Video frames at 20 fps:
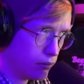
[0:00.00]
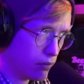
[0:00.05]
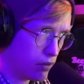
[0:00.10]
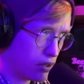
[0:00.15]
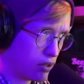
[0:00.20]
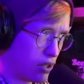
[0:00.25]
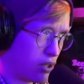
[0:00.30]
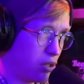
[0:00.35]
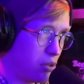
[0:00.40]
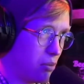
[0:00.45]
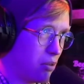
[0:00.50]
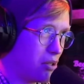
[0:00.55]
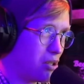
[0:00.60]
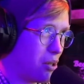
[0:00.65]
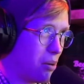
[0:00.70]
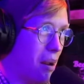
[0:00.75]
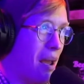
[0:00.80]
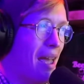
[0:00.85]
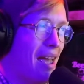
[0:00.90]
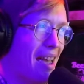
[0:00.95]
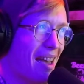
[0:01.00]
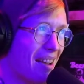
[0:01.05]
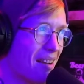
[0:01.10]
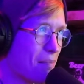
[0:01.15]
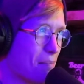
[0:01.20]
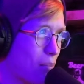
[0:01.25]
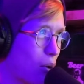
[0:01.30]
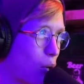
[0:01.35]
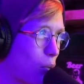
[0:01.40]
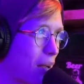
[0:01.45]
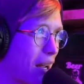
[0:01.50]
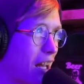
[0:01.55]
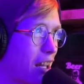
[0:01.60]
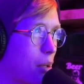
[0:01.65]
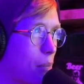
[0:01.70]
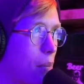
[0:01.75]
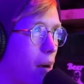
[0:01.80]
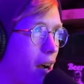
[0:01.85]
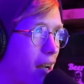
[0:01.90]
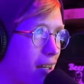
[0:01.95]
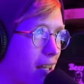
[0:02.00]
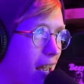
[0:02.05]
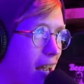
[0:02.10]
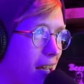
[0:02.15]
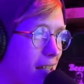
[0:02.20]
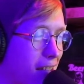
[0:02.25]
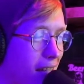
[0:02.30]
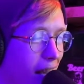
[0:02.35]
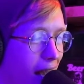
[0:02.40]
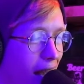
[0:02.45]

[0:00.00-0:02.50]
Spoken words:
Excuse me, just burping on the podcast.